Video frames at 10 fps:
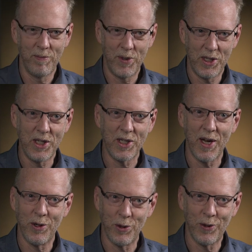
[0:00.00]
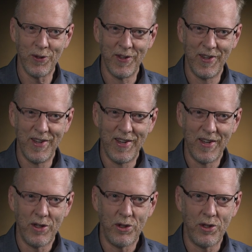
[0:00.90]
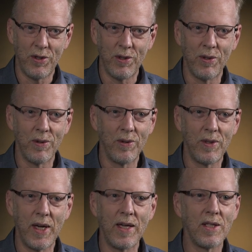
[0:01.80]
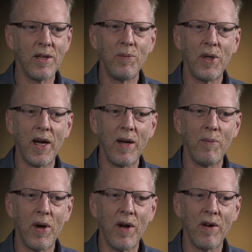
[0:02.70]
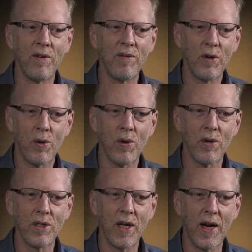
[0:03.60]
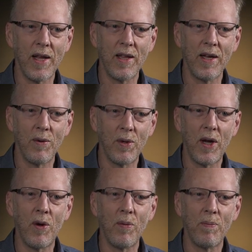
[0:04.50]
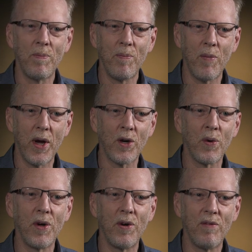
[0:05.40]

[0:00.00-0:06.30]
busy schedule to take some type of course that I think will help my career